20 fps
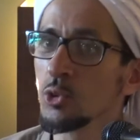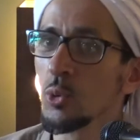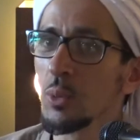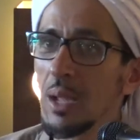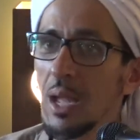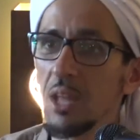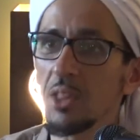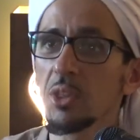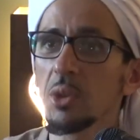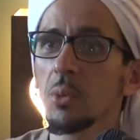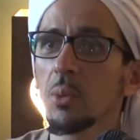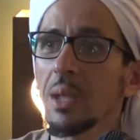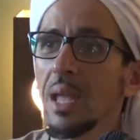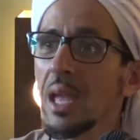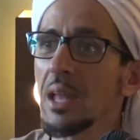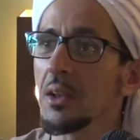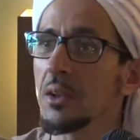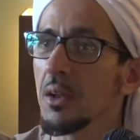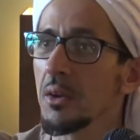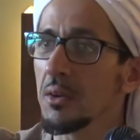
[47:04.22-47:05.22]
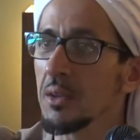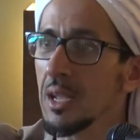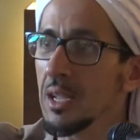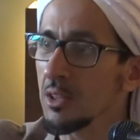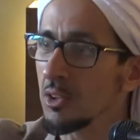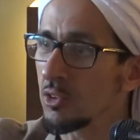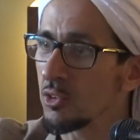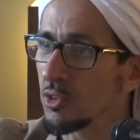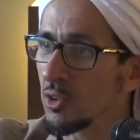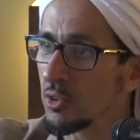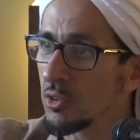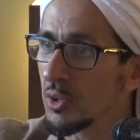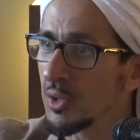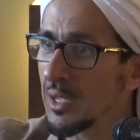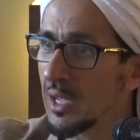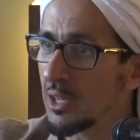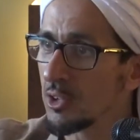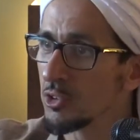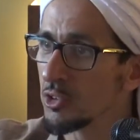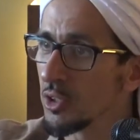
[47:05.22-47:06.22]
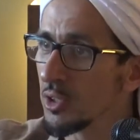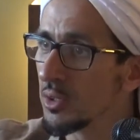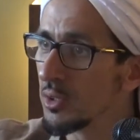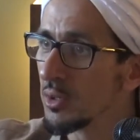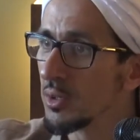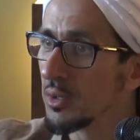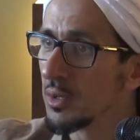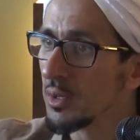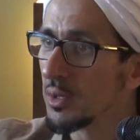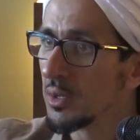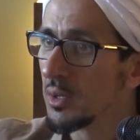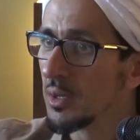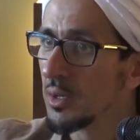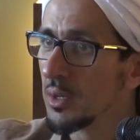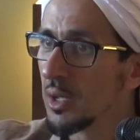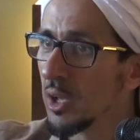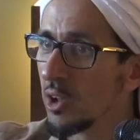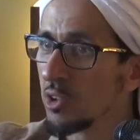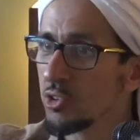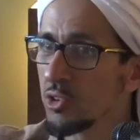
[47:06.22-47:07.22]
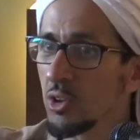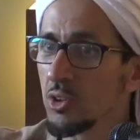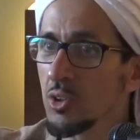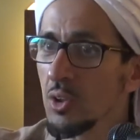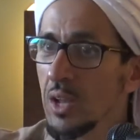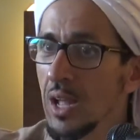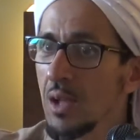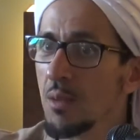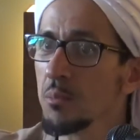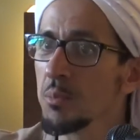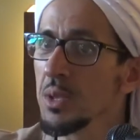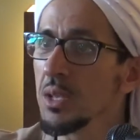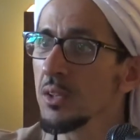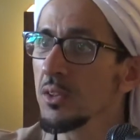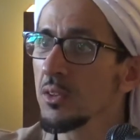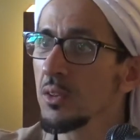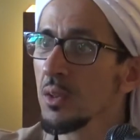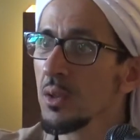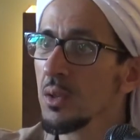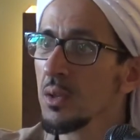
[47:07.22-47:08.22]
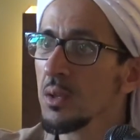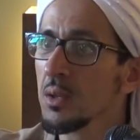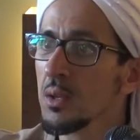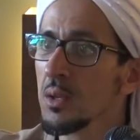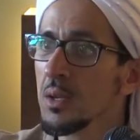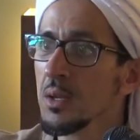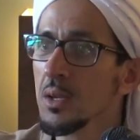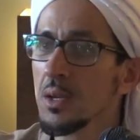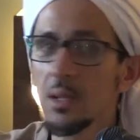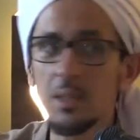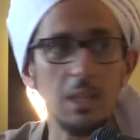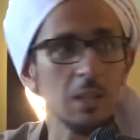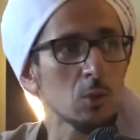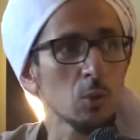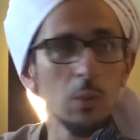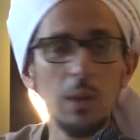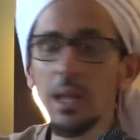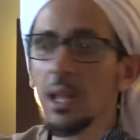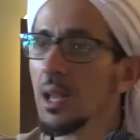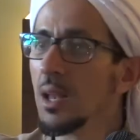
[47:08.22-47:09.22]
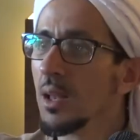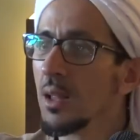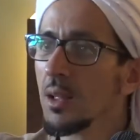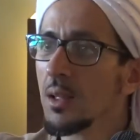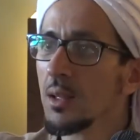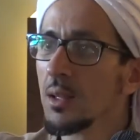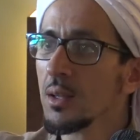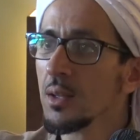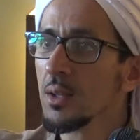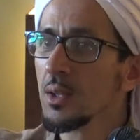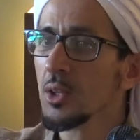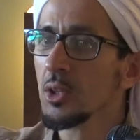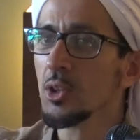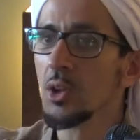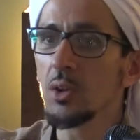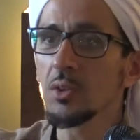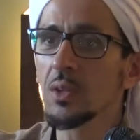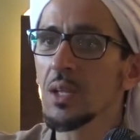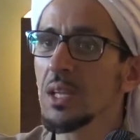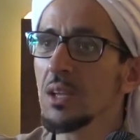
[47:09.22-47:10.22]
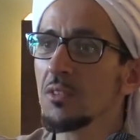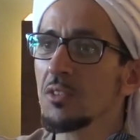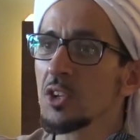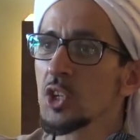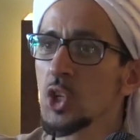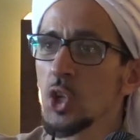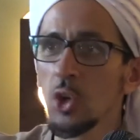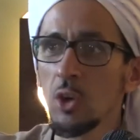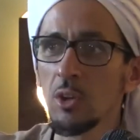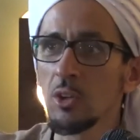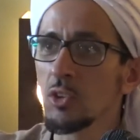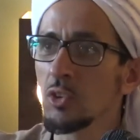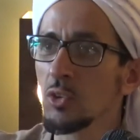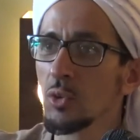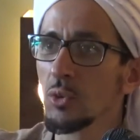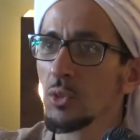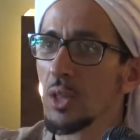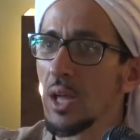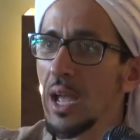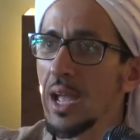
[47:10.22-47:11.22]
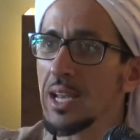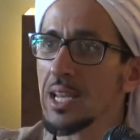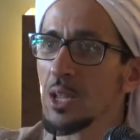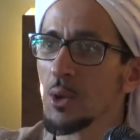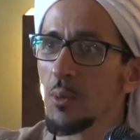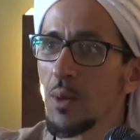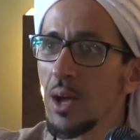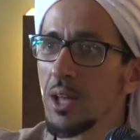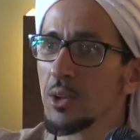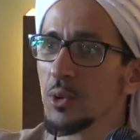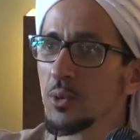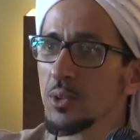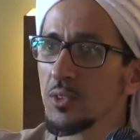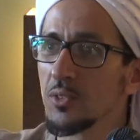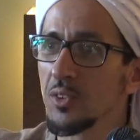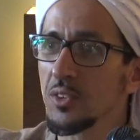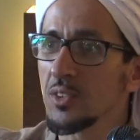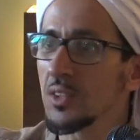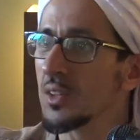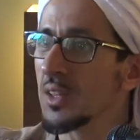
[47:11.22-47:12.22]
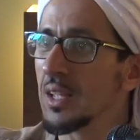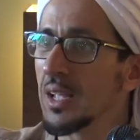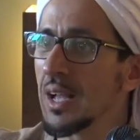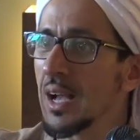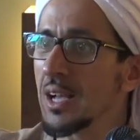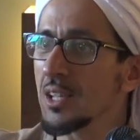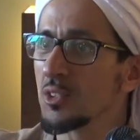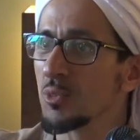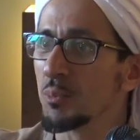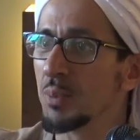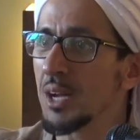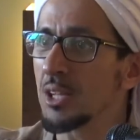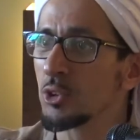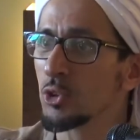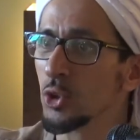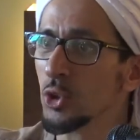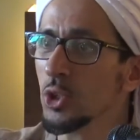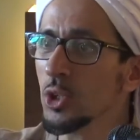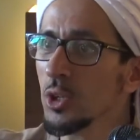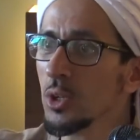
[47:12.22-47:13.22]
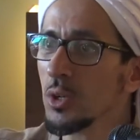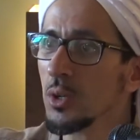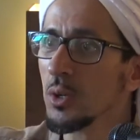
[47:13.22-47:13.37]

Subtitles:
together we can create a certain culture, a certain ambience that will not give a choice to anyone who is visiting us, but to